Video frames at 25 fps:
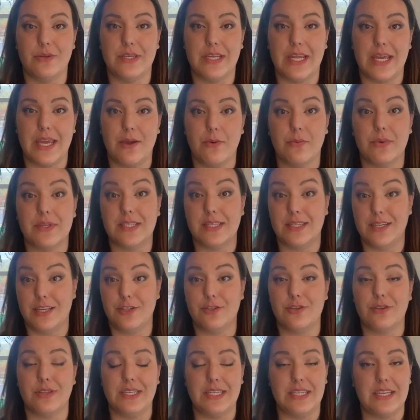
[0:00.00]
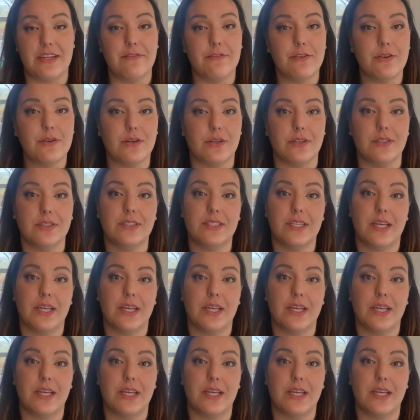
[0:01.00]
date was initially difficult.